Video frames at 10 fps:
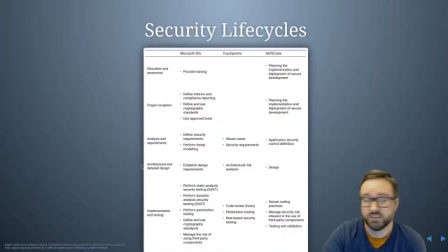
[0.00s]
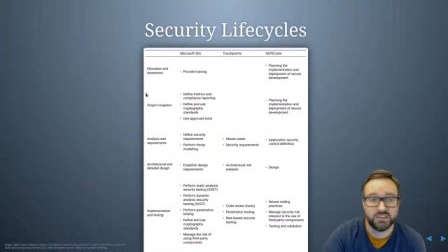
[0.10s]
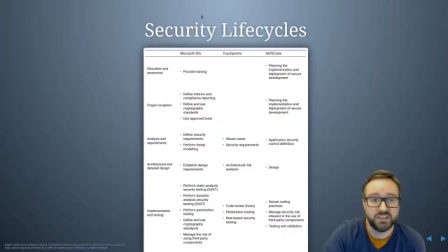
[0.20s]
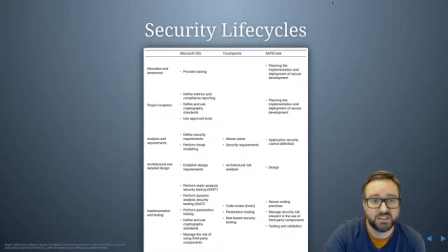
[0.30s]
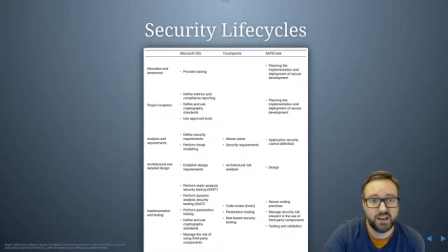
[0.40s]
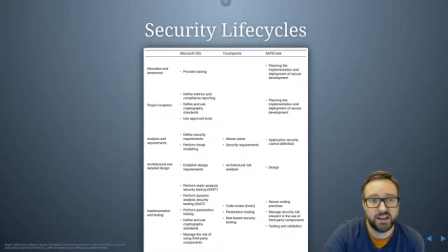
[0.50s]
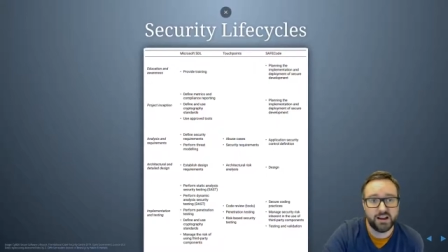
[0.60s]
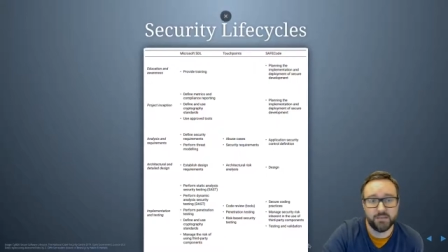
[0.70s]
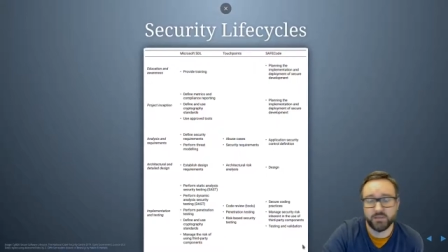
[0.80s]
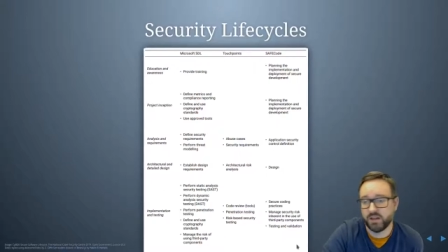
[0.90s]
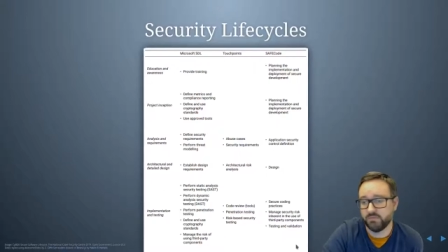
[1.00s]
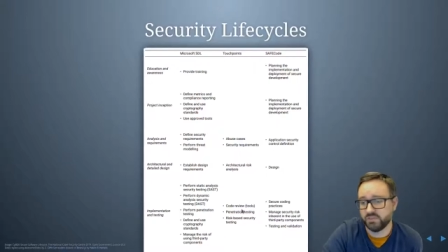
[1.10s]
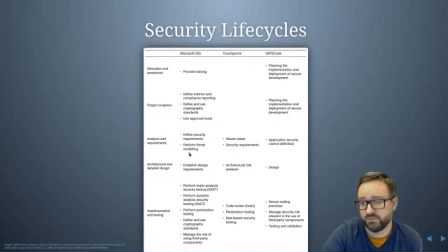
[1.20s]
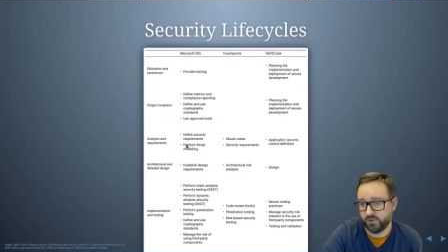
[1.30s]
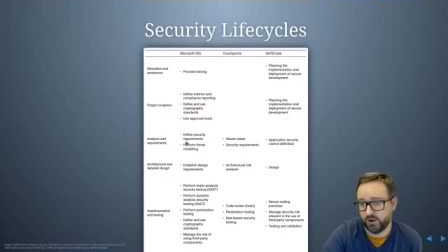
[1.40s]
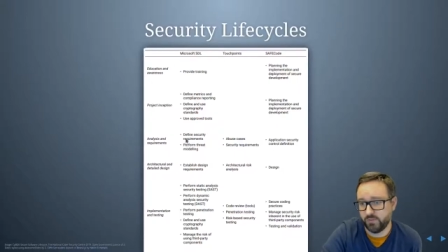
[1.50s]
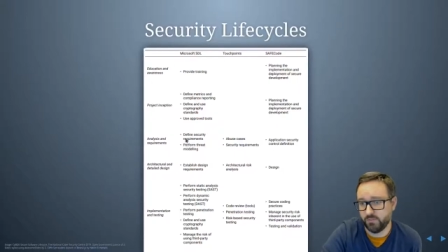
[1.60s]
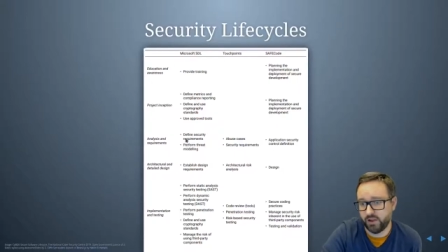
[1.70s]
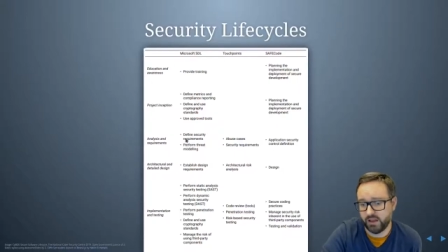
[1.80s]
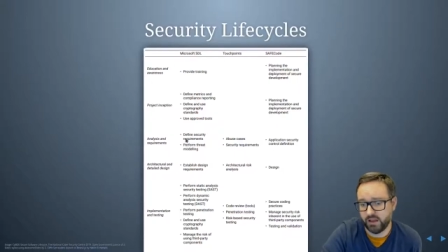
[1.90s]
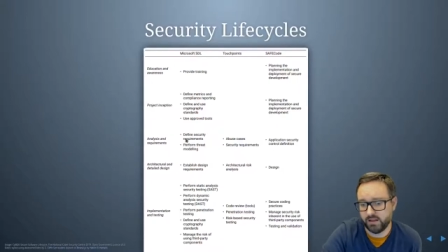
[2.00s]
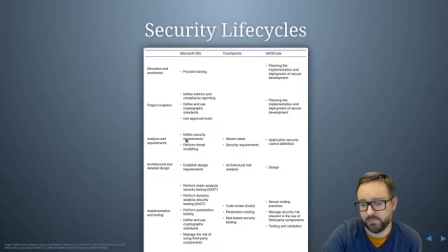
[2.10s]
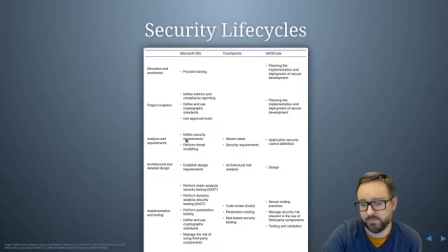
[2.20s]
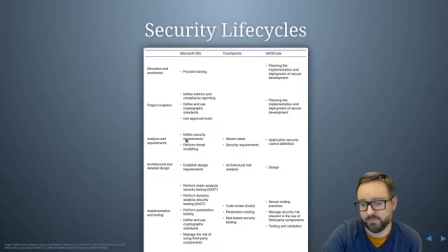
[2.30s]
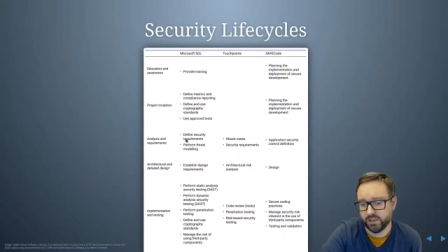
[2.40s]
this diagram comes from um,